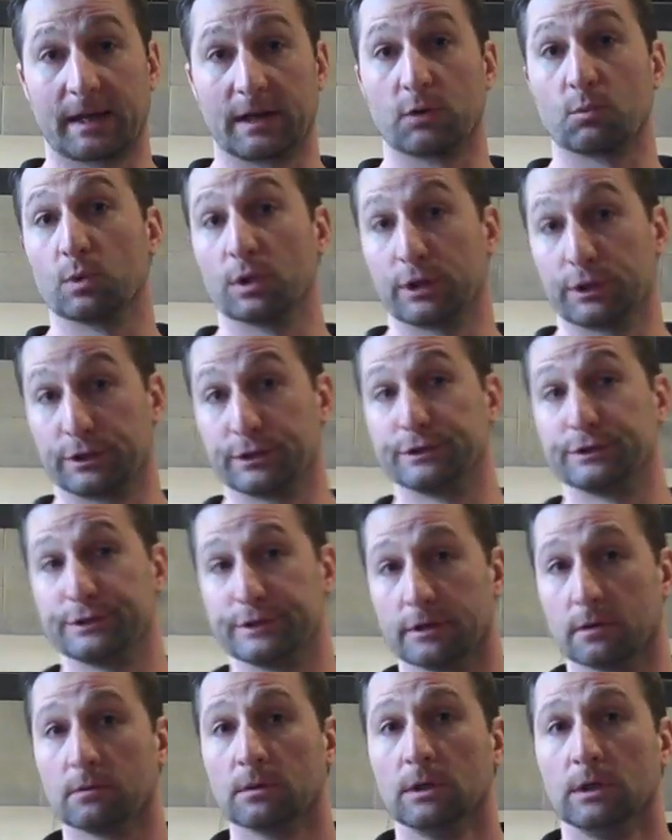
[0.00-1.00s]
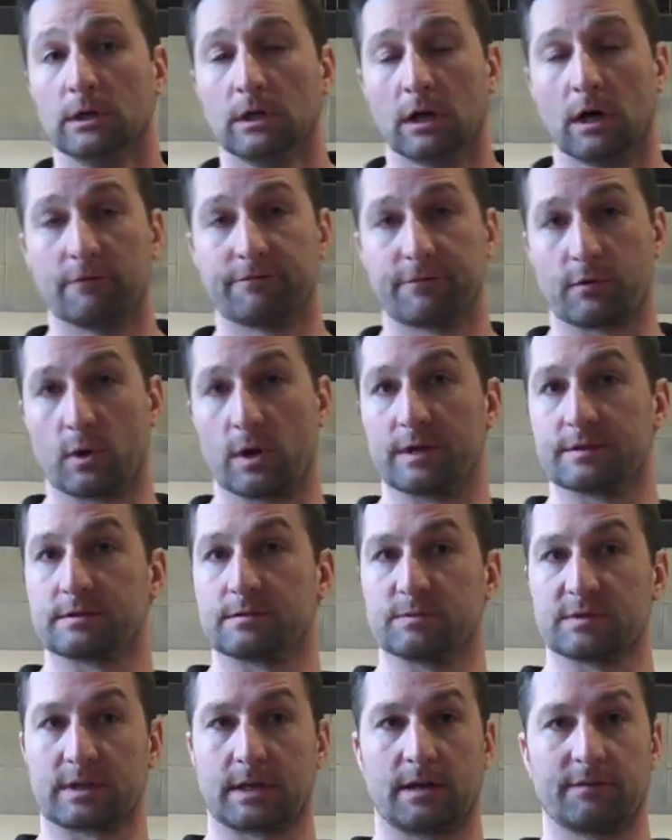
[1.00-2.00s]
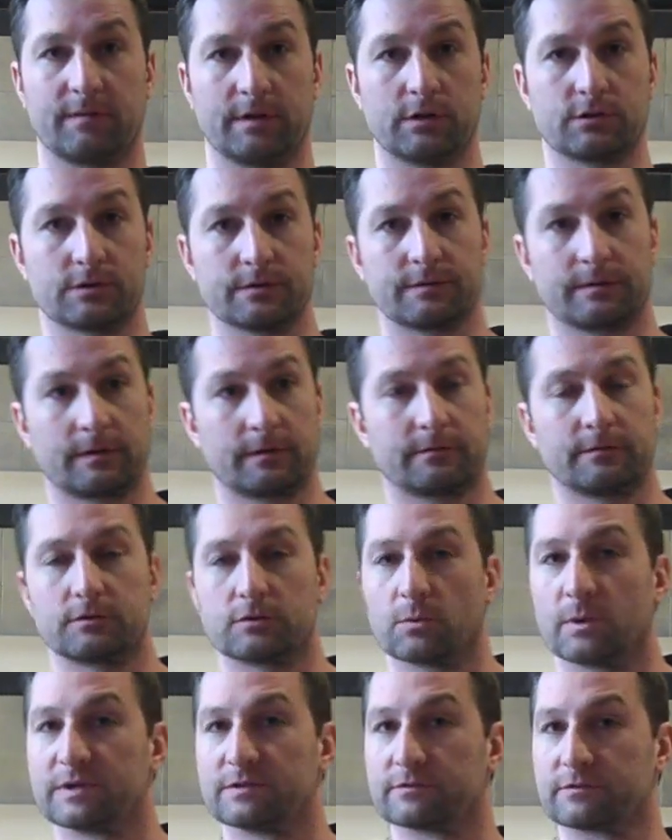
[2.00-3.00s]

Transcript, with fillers: in a really good year uh, for us. It was kind of an interesting situation.